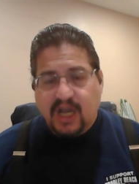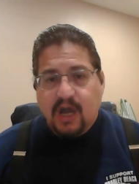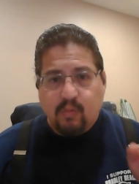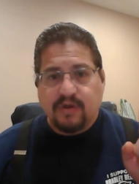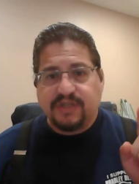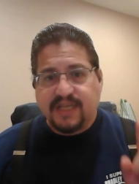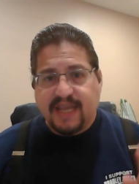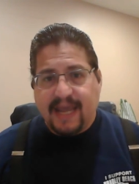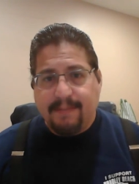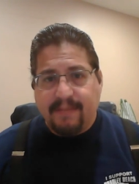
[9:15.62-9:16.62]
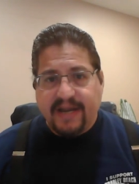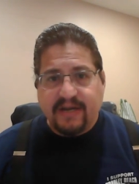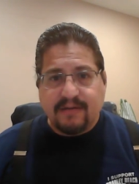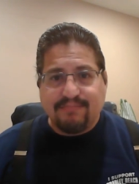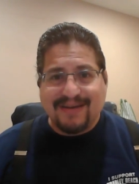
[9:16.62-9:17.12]
Once again, my
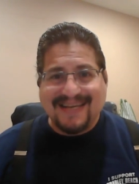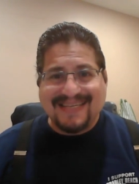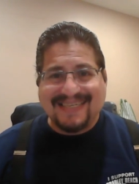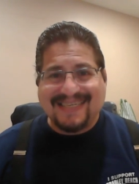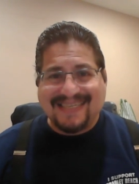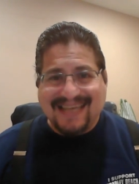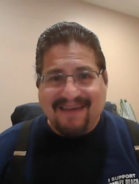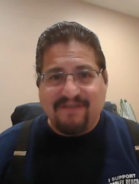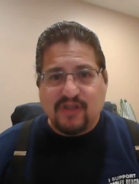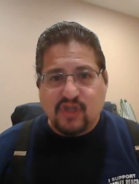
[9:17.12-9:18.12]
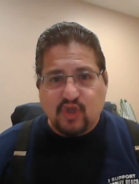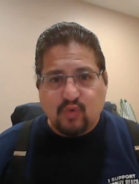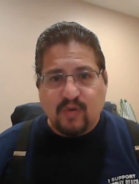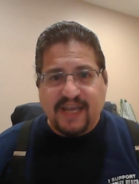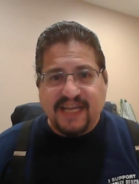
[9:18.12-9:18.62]
number is
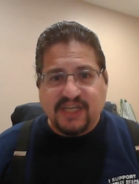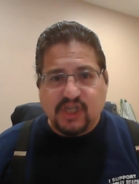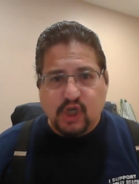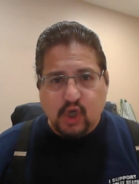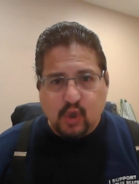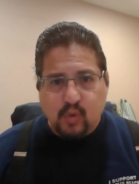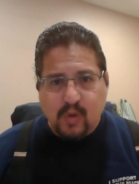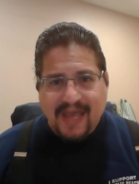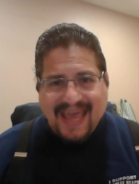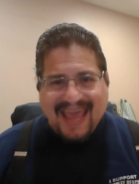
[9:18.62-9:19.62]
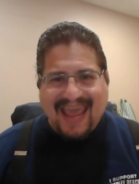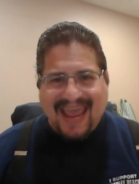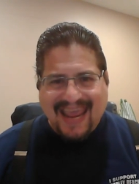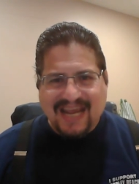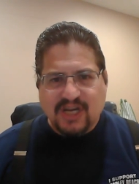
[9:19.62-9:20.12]

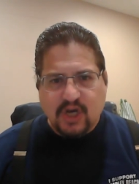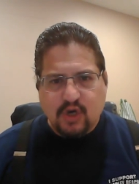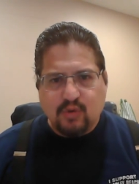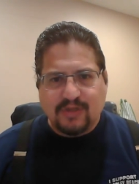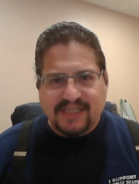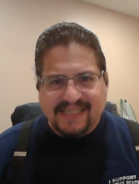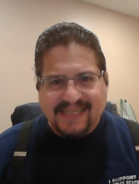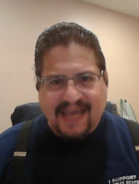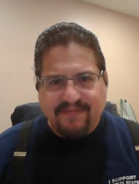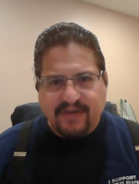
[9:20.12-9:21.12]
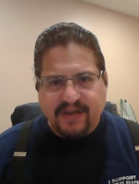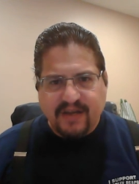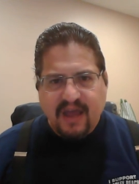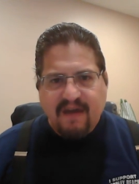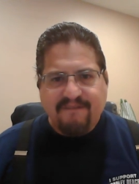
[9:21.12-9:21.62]

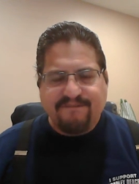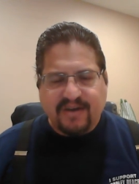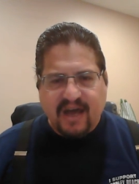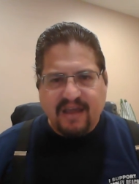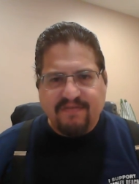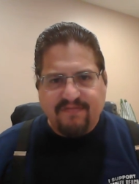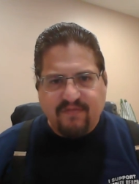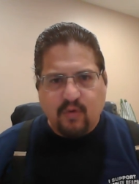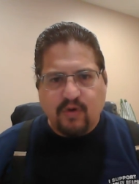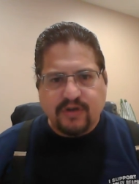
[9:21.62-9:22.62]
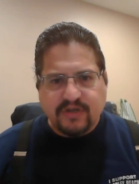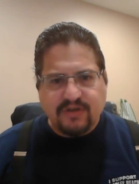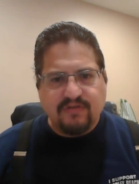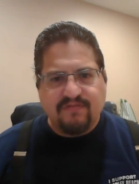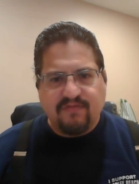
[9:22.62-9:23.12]

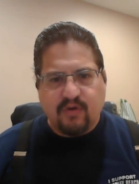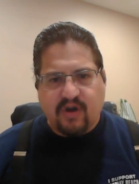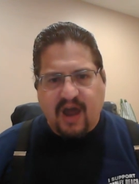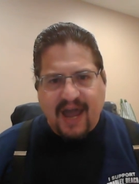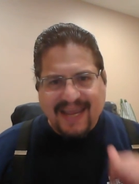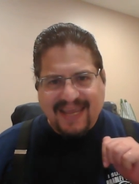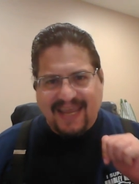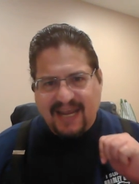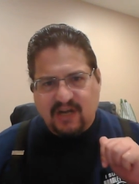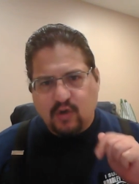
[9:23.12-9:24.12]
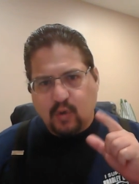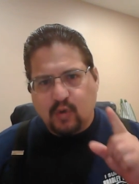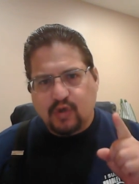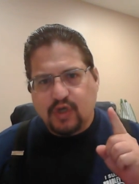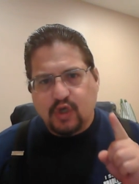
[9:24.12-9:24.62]
732-807-5424. I can't
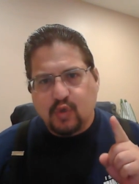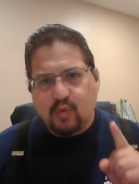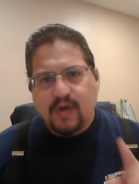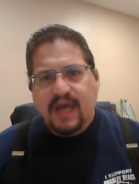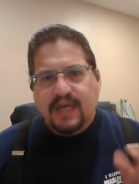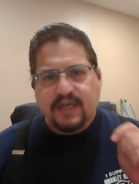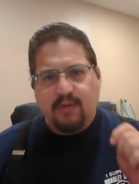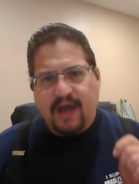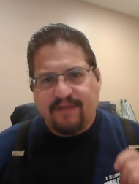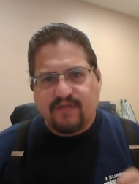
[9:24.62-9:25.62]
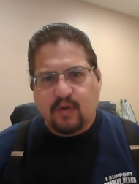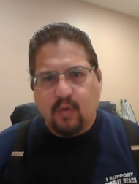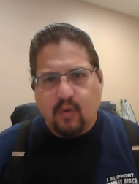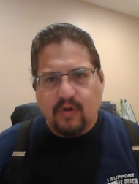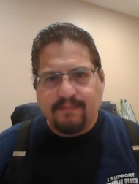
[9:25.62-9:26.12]
call you. You have to
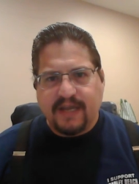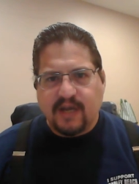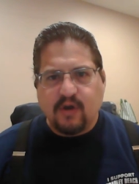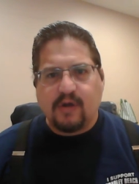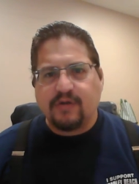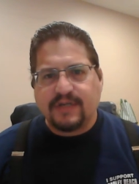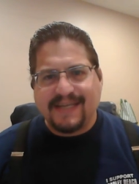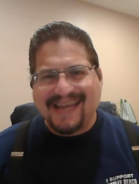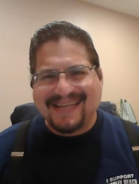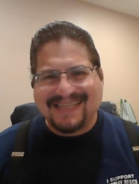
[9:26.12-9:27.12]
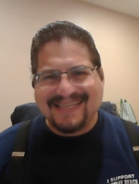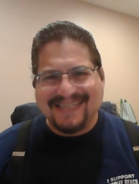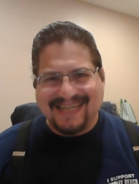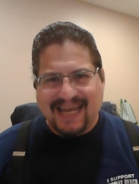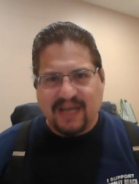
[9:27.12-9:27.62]
call me. Call or text
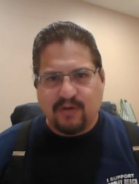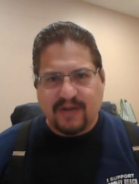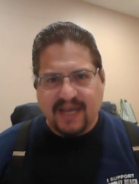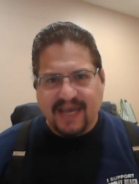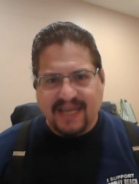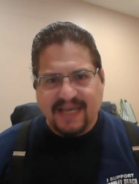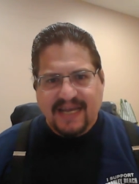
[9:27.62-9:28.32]
today, okay?